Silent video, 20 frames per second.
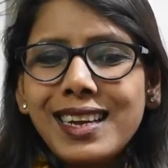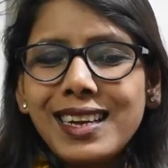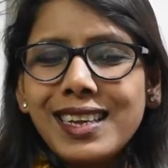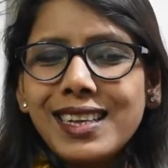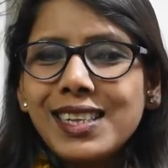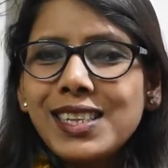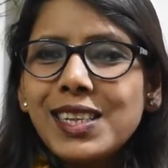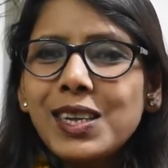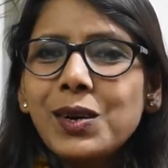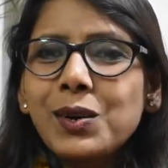
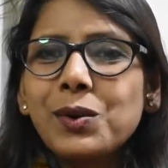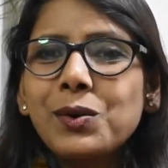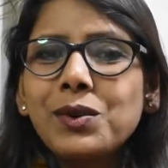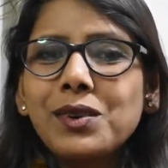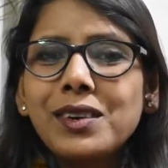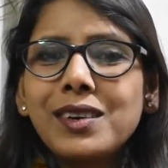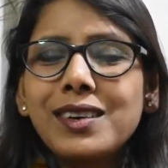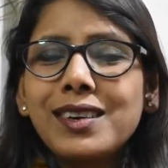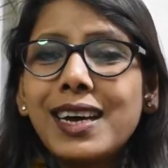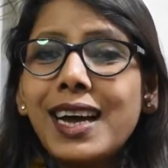So,
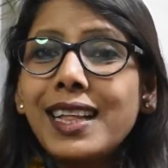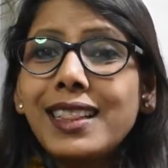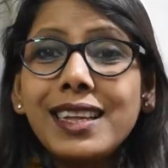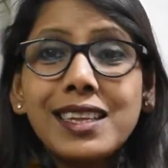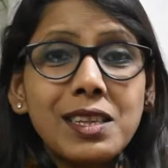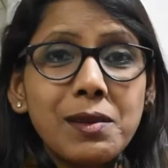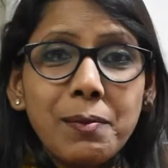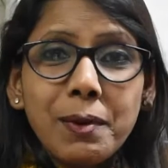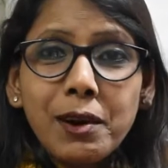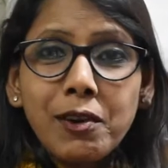and
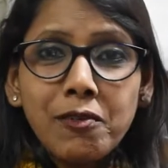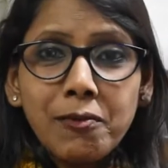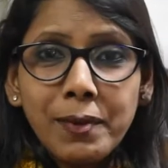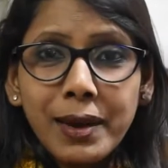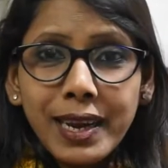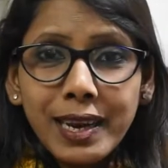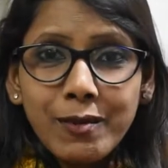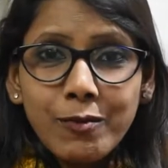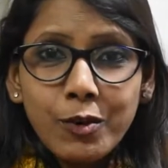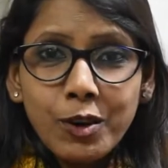that's a part of my
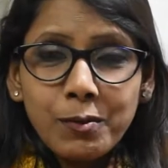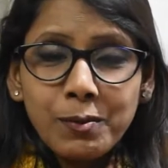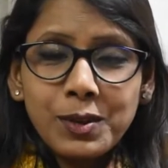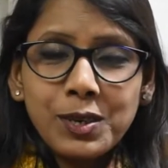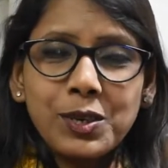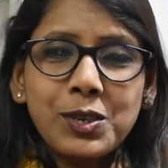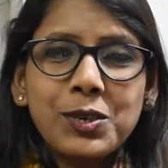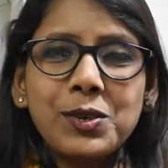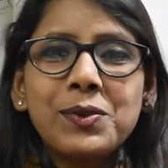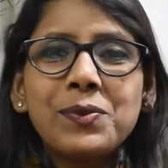
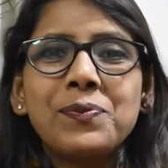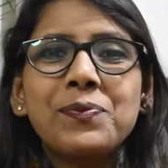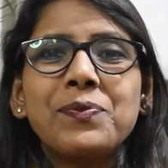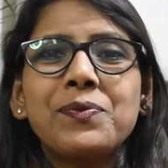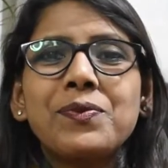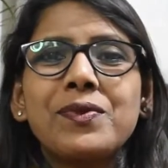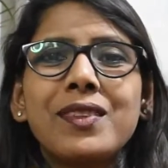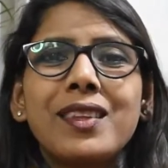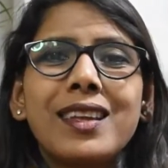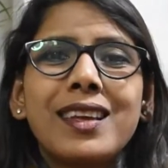environment.
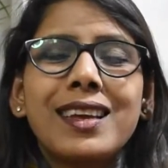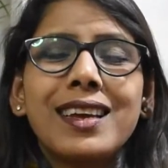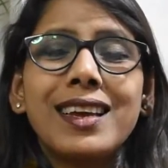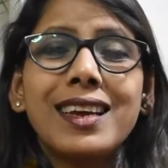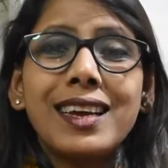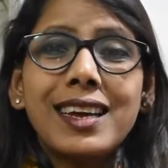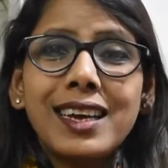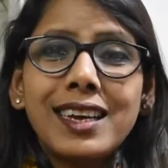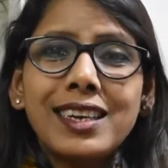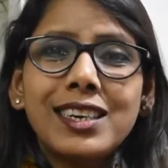
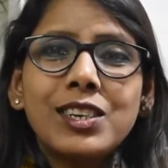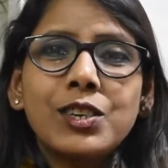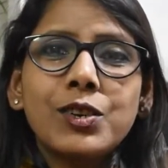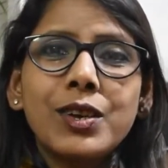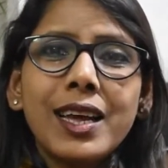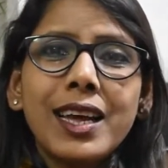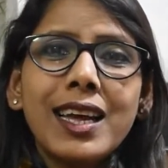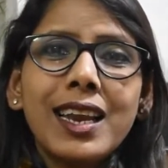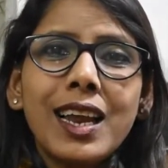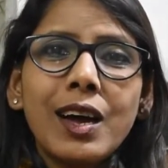Should
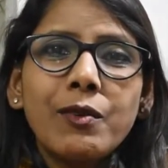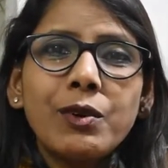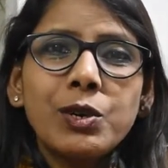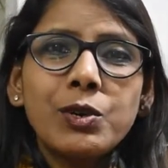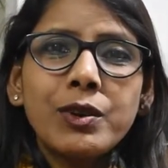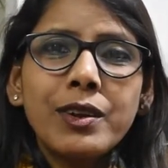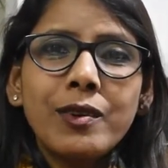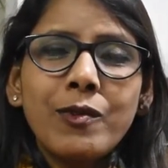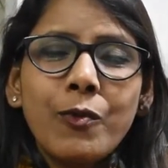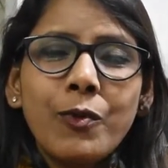I allow it
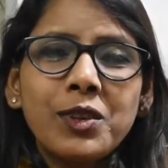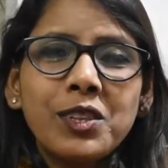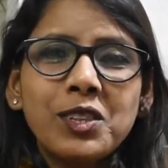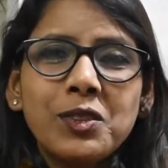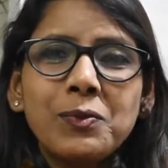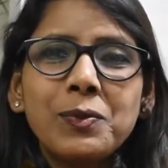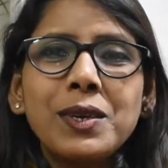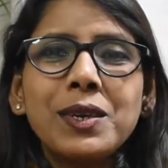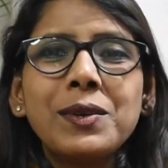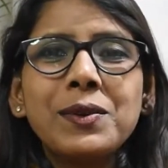to influence
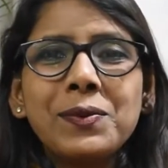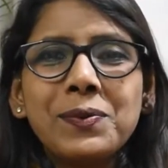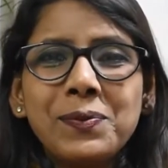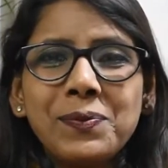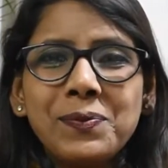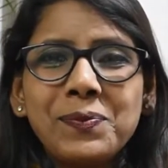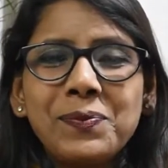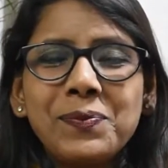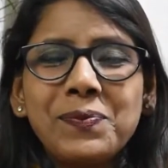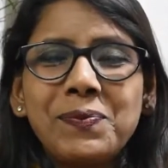me?
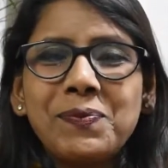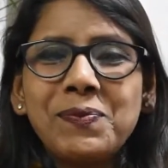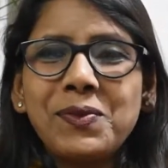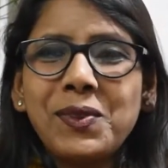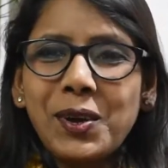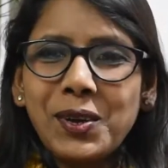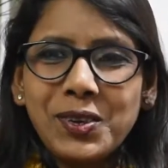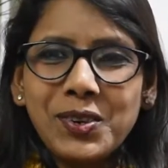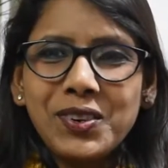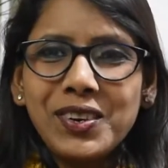
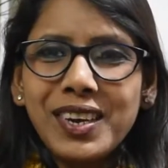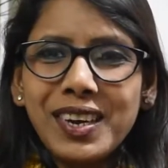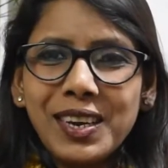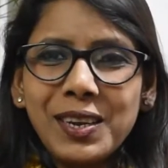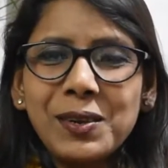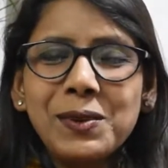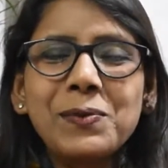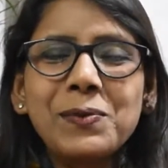Not really.